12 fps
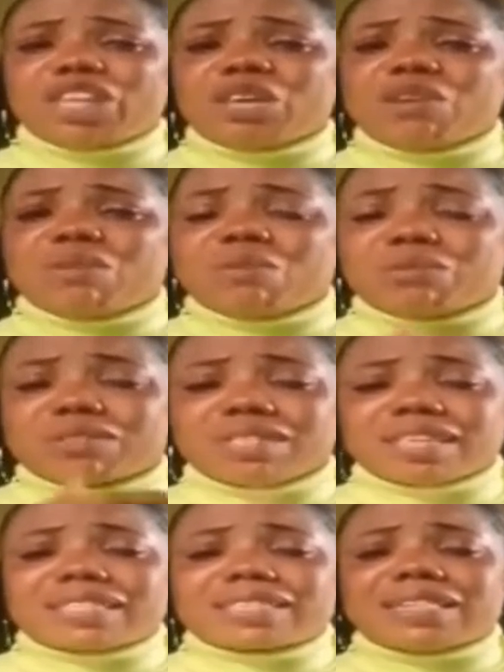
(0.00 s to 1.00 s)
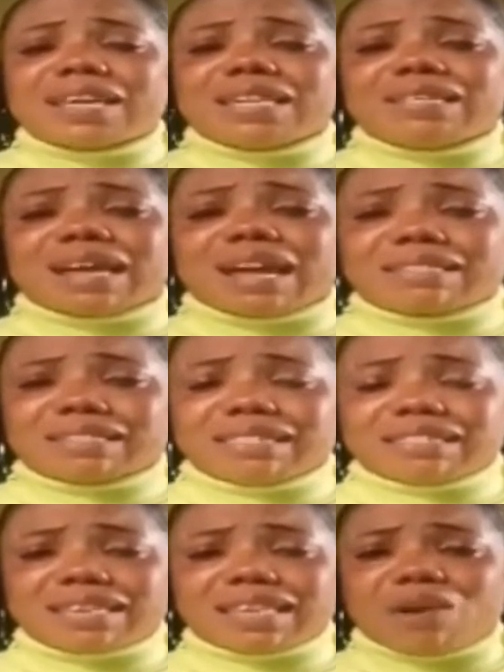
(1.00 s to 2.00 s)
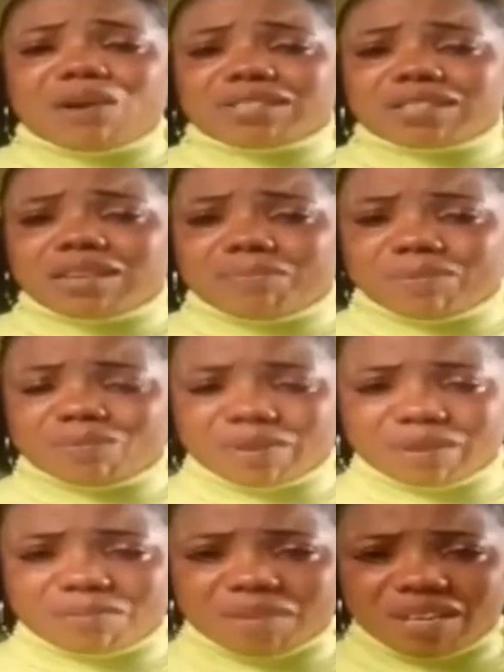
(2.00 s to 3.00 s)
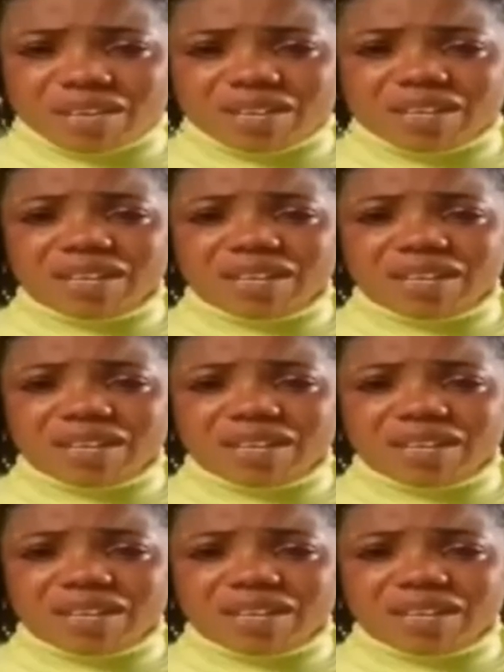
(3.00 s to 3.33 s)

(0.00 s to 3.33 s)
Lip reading: the youths, the teenagers. He said they're all sleeping with me.